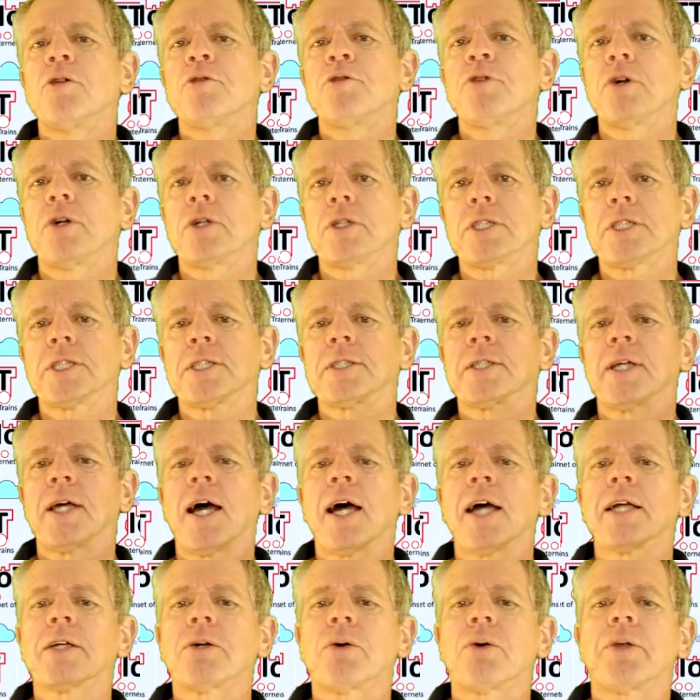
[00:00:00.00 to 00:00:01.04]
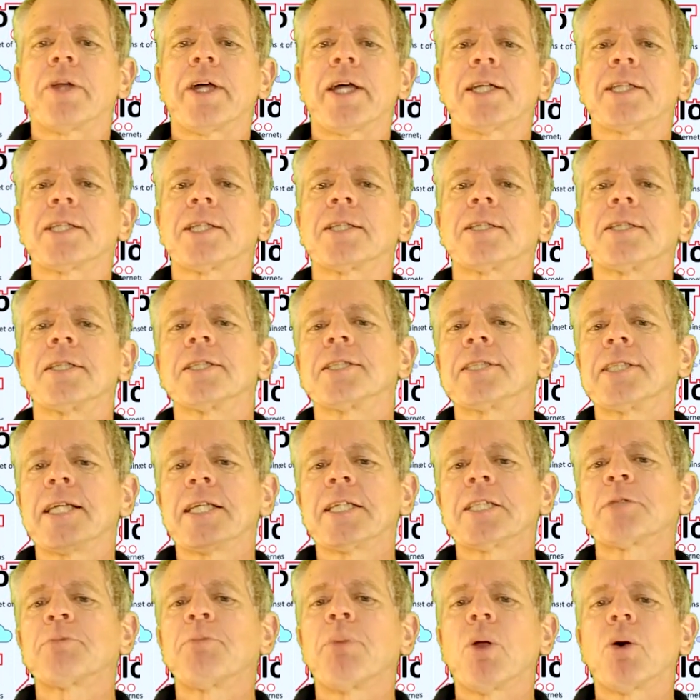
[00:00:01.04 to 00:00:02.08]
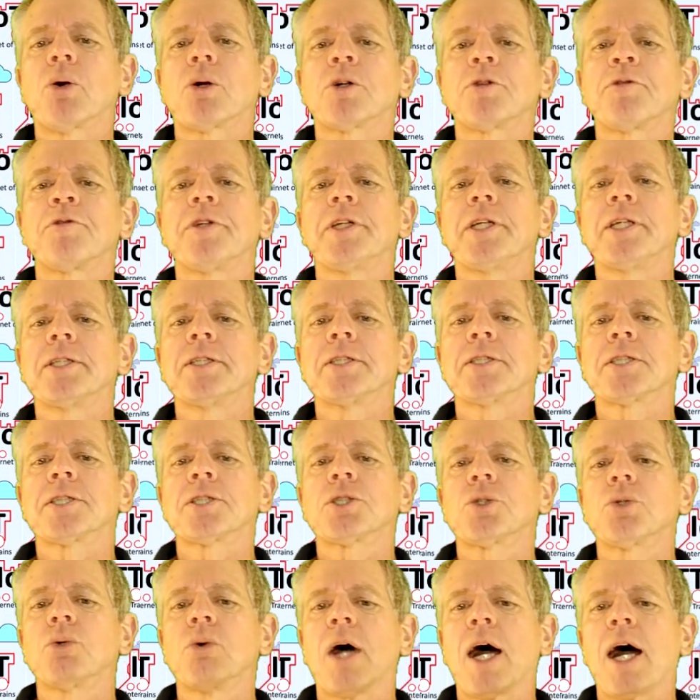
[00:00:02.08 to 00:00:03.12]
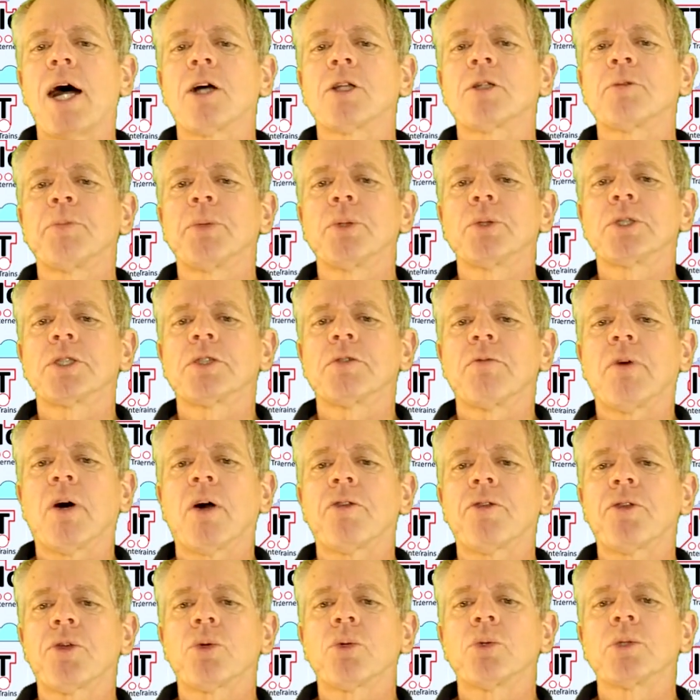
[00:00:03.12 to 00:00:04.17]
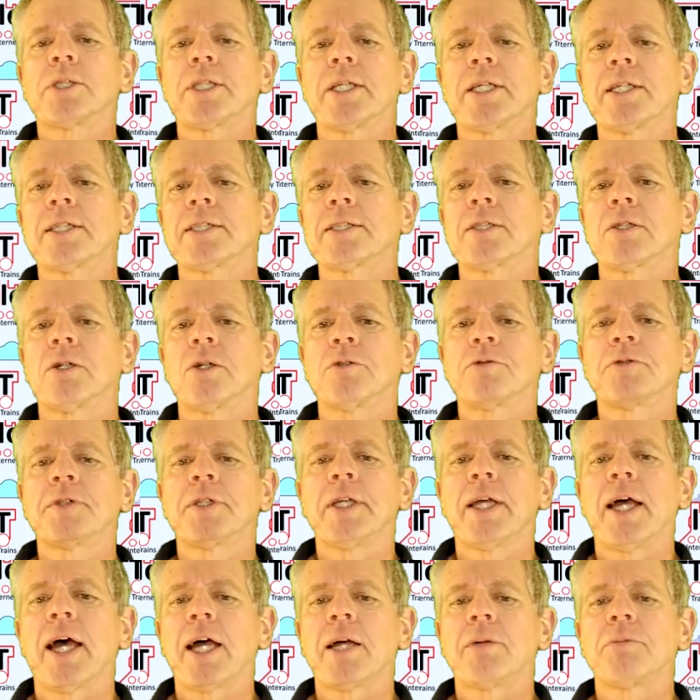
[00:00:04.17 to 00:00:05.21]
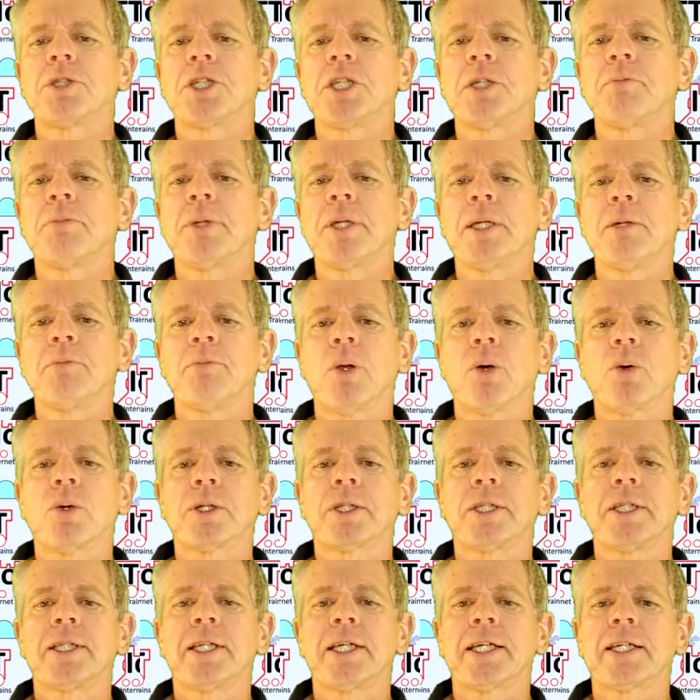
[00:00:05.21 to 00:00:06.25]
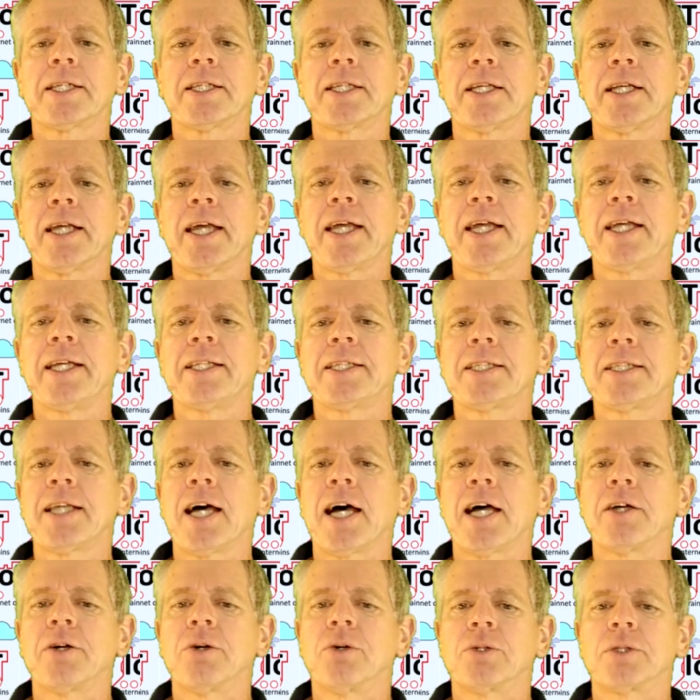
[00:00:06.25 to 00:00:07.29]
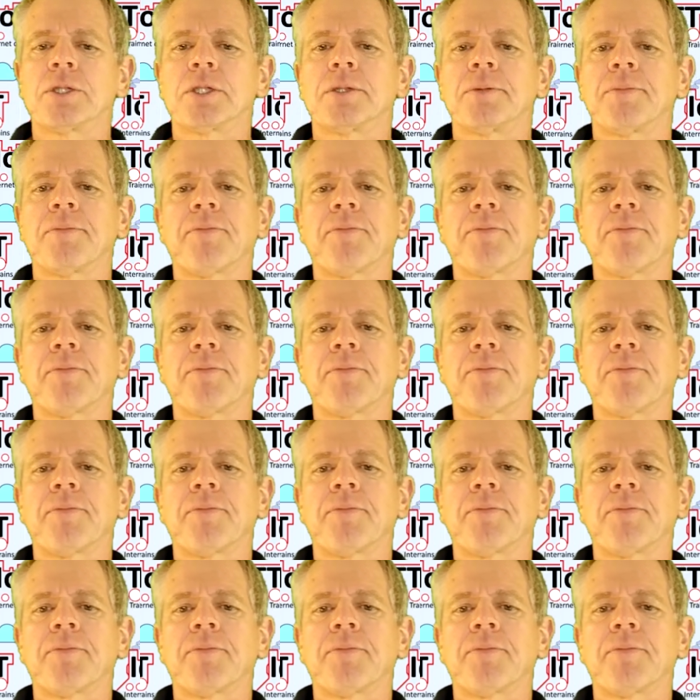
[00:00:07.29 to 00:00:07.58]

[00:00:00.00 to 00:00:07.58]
First, I connect the six block feeders to outputs one through six of the M G P Block Detector eight diode.